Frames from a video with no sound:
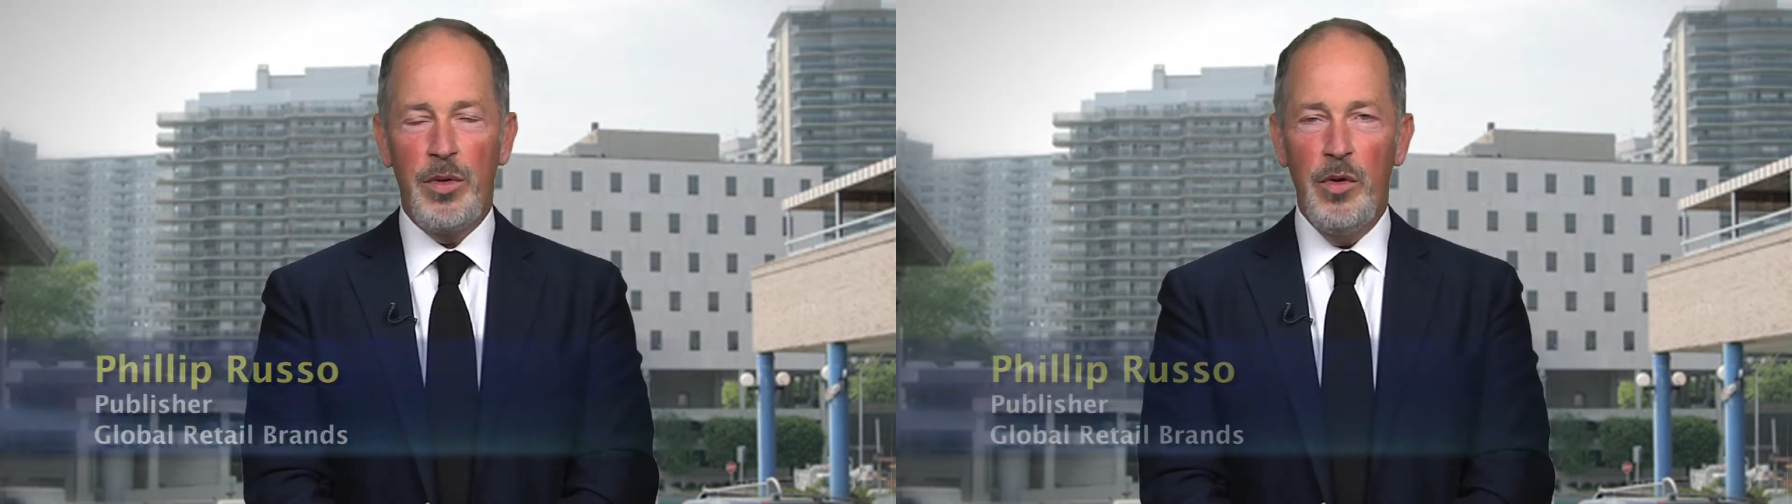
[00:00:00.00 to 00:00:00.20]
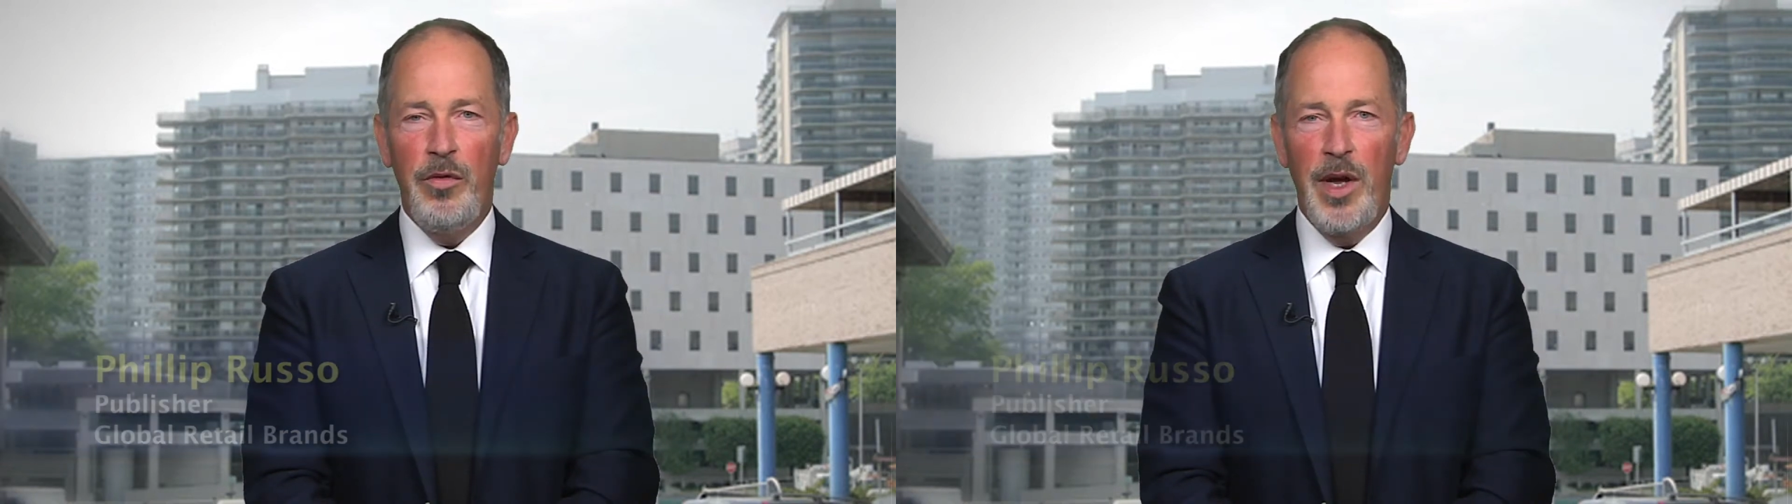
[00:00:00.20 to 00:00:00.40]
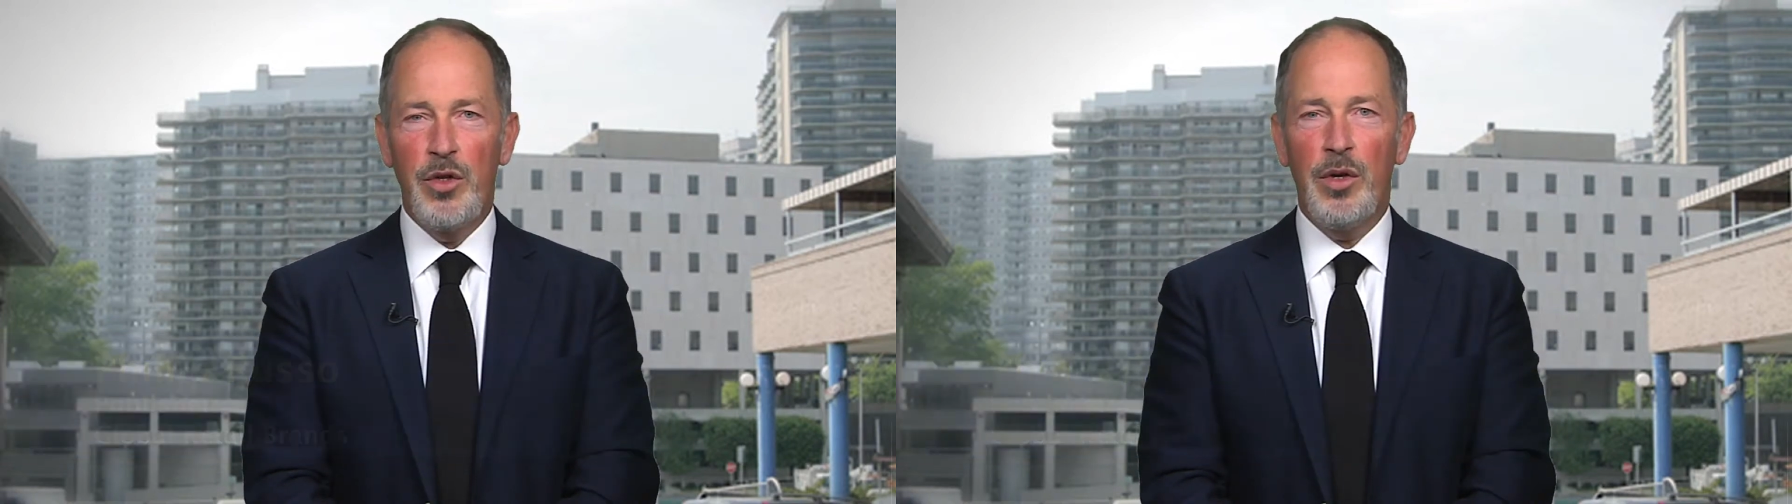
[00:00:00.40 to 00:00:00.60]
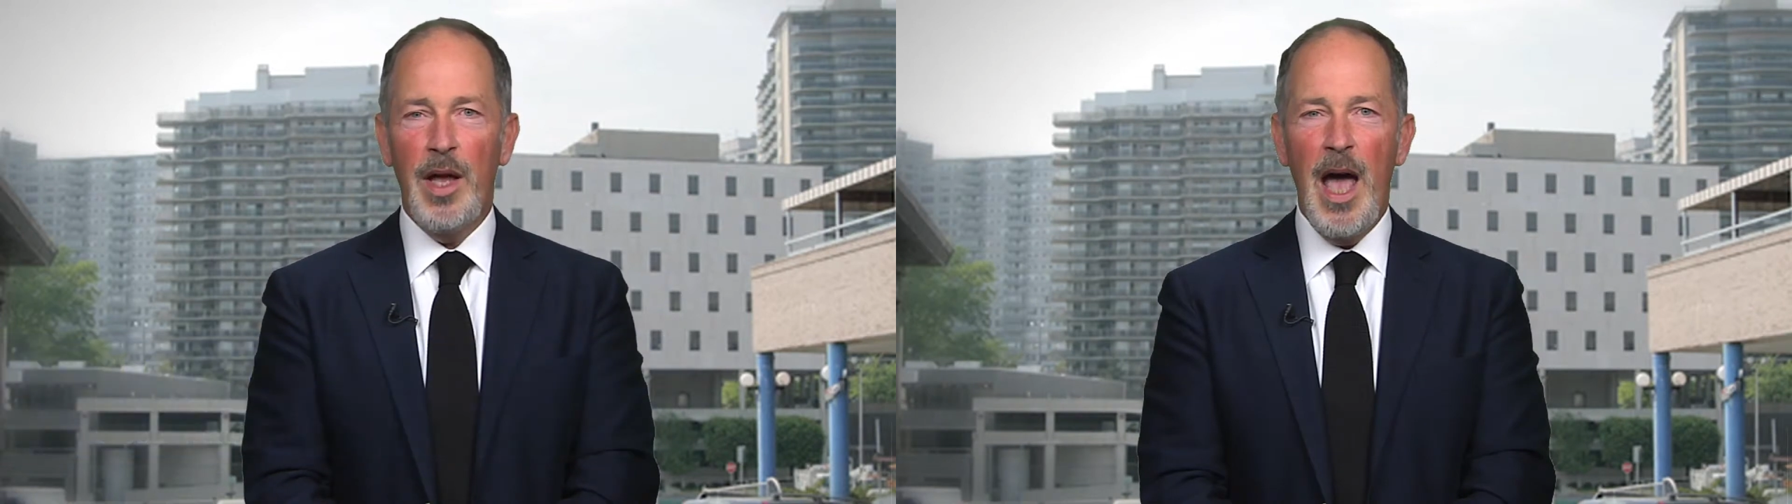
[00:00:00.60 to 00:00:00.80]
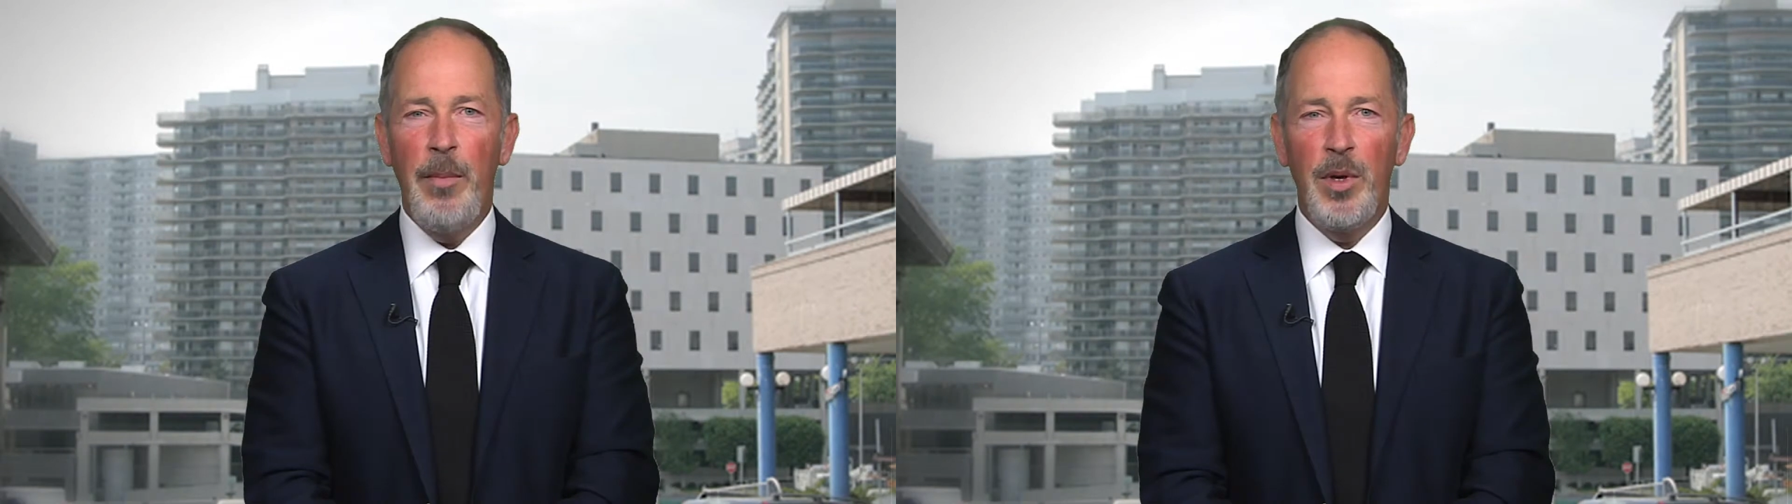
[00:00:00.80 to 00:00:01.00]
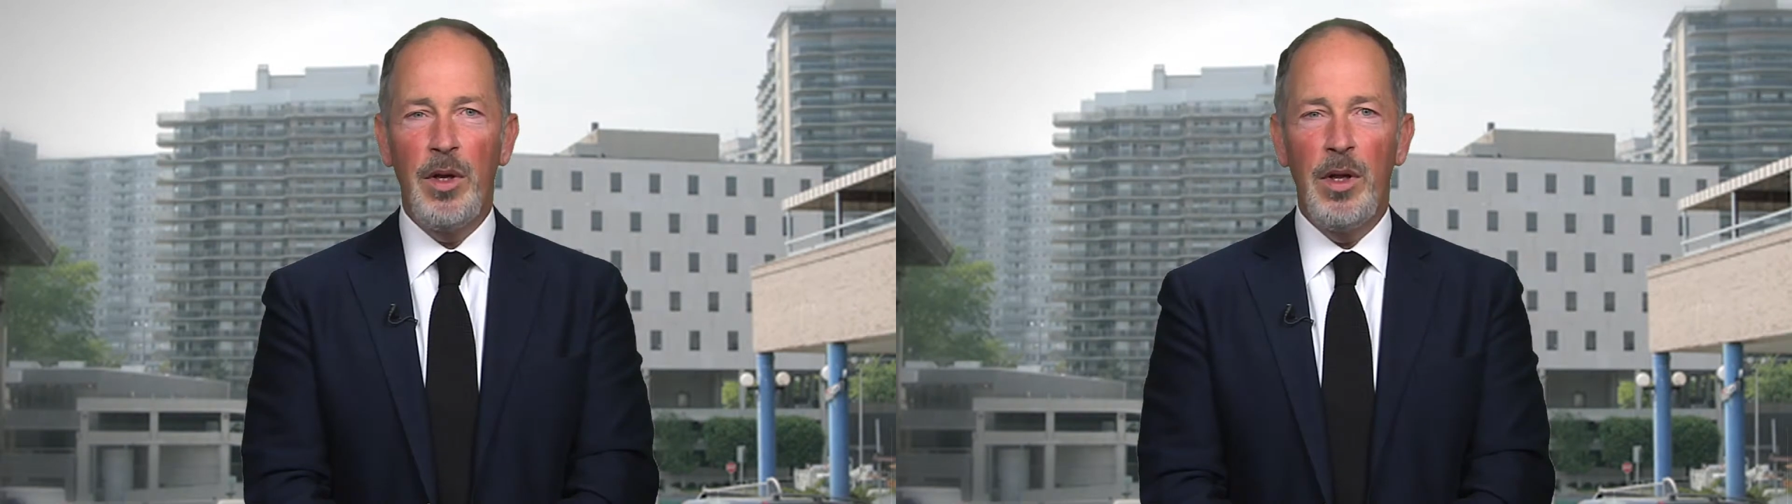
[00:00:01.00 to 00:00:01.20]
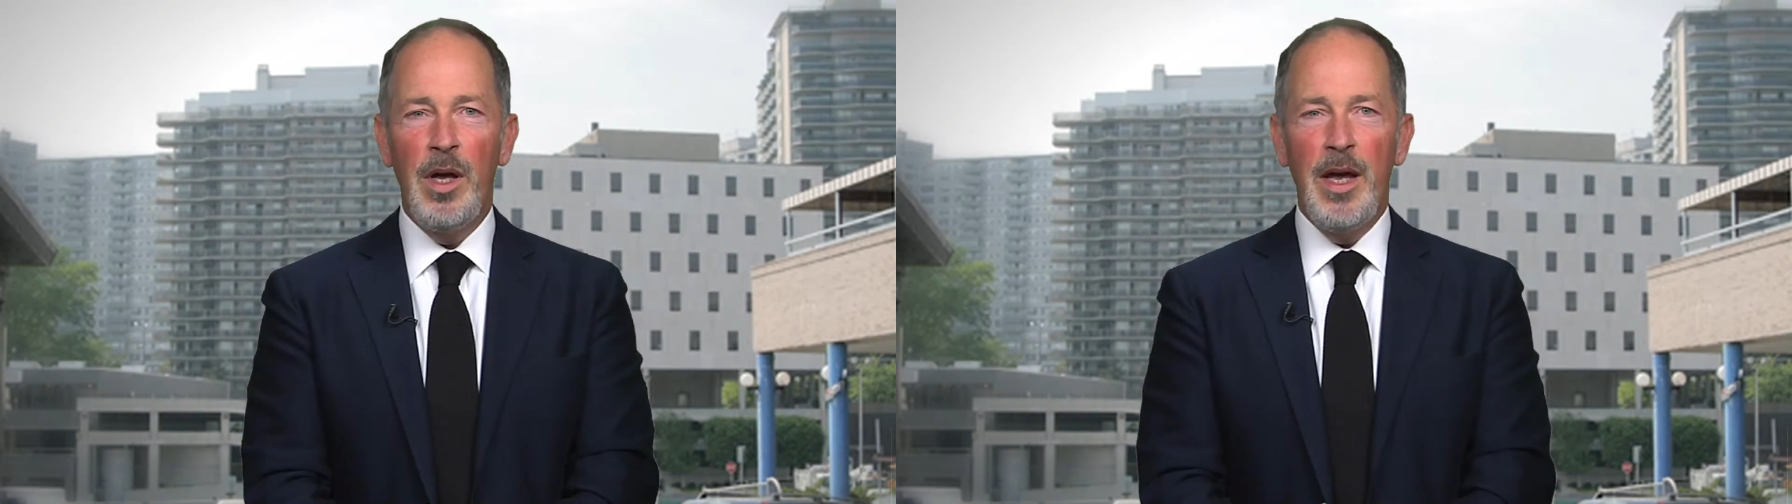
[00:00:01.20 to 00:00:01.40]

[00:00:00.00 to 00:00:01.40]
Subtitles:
new venture capital.